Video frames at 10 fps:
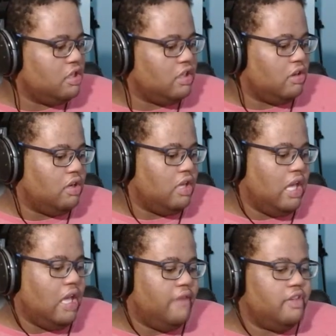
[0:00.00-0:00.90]
They don't
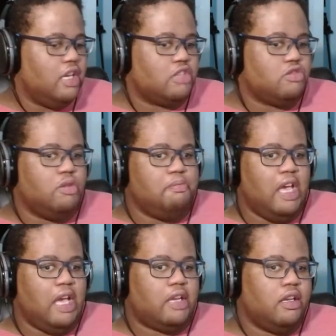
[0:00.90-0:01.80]
have an actual
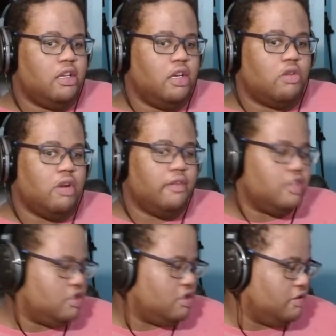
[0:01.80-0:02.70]
Mac
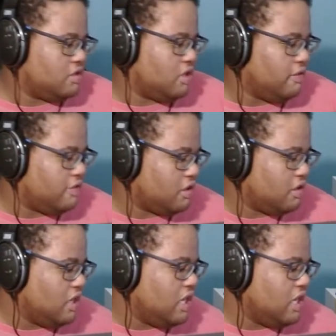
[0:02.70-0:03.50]
equivalent of the software.